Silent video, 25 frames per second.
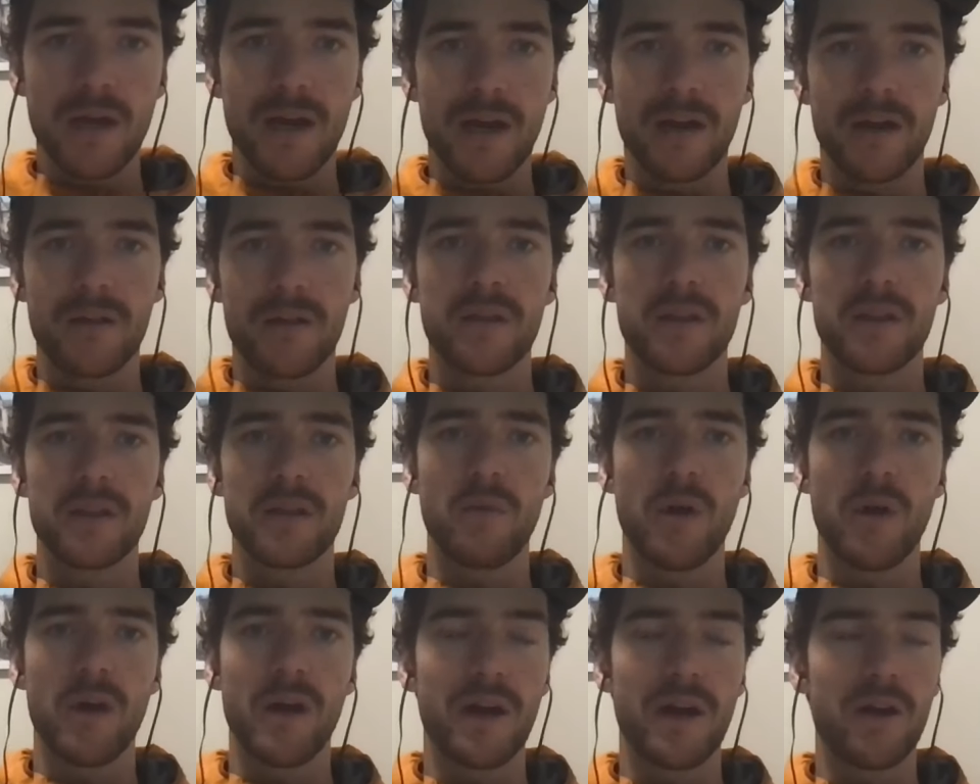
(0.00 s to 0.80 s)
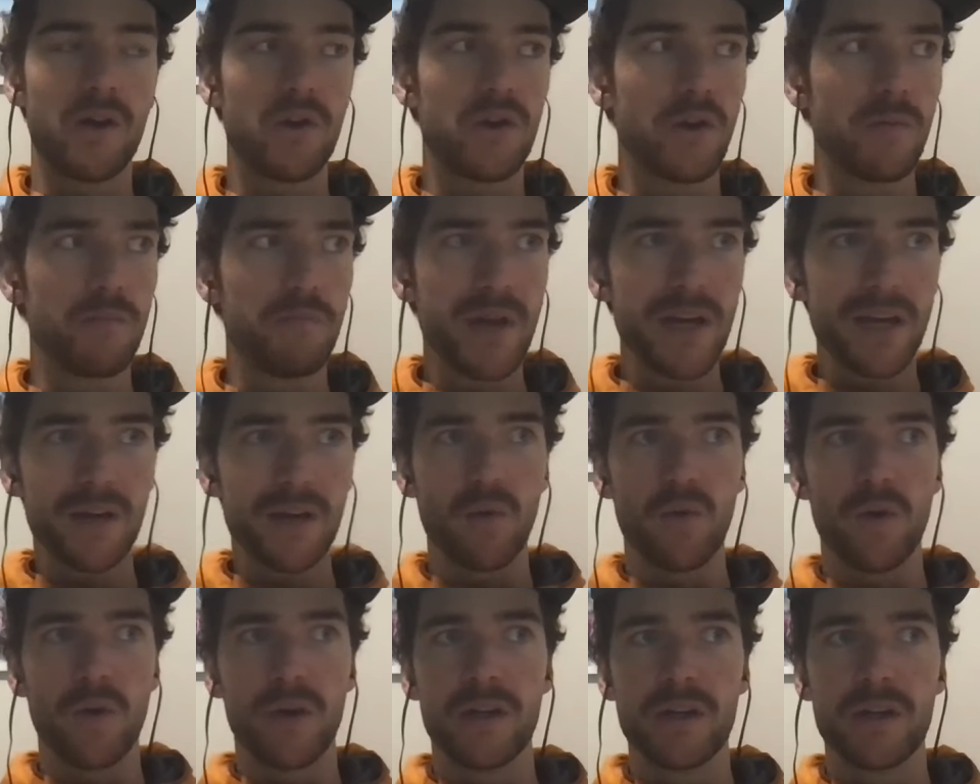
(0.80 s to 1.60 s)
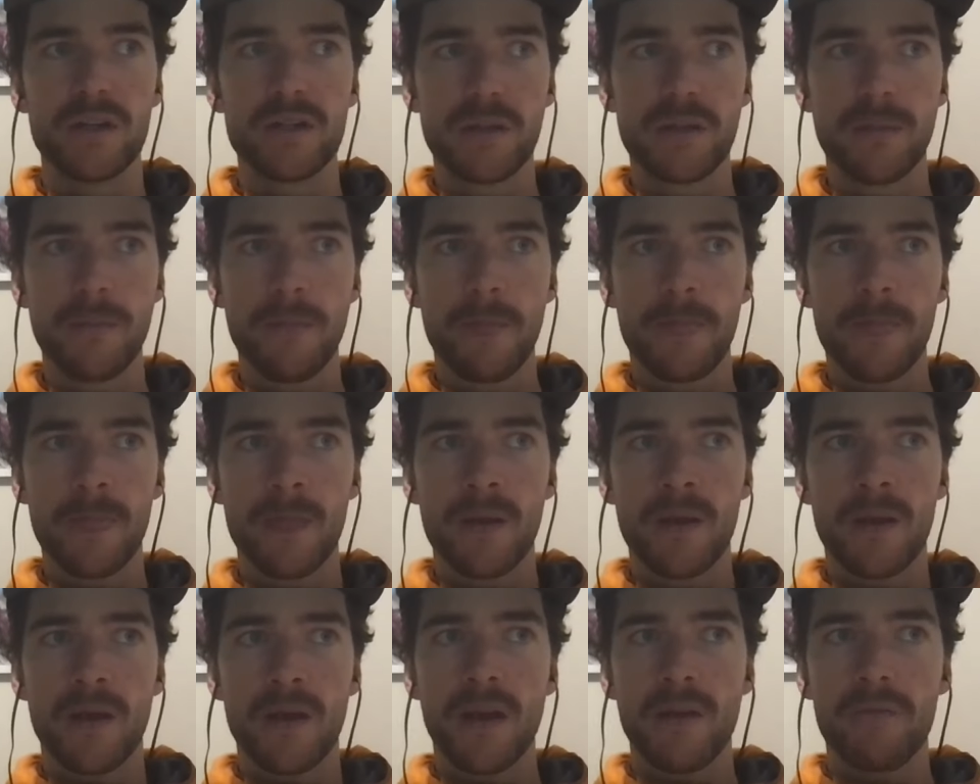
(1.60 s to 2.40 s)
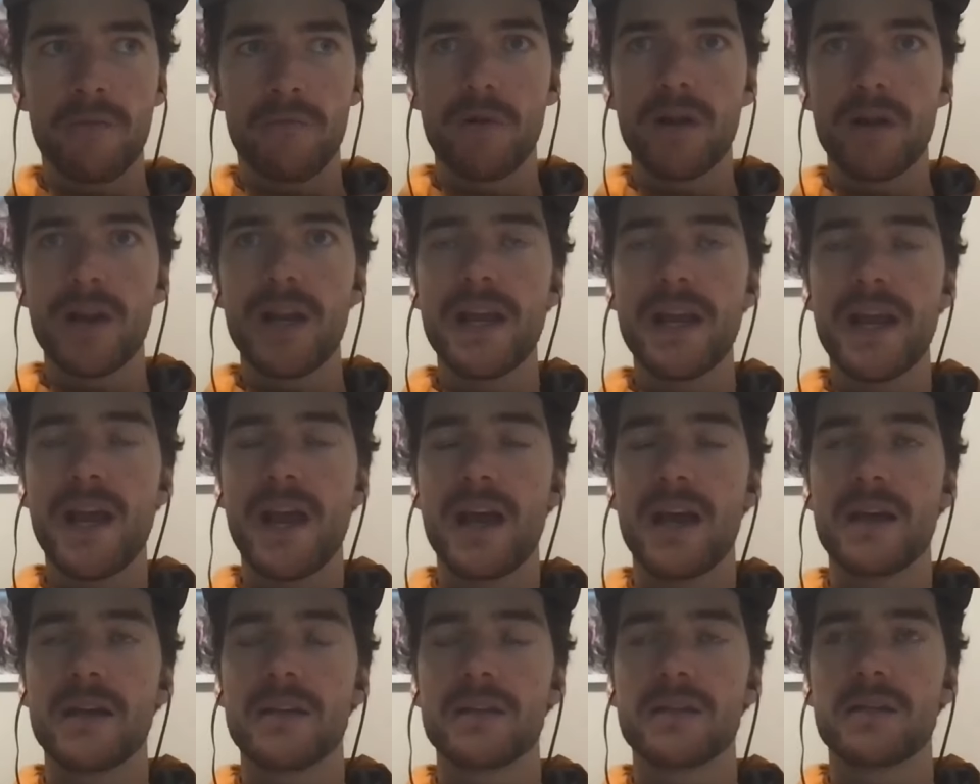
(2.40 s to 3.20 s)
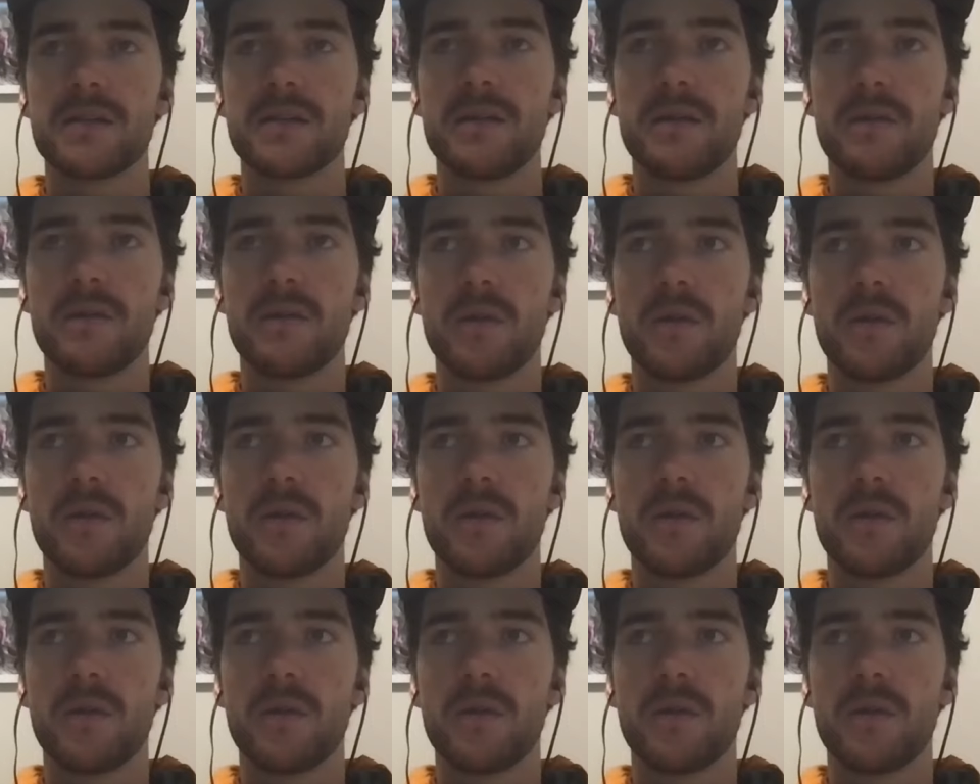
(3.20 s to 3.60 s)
And I think that when I look at Bitcoiners, it really has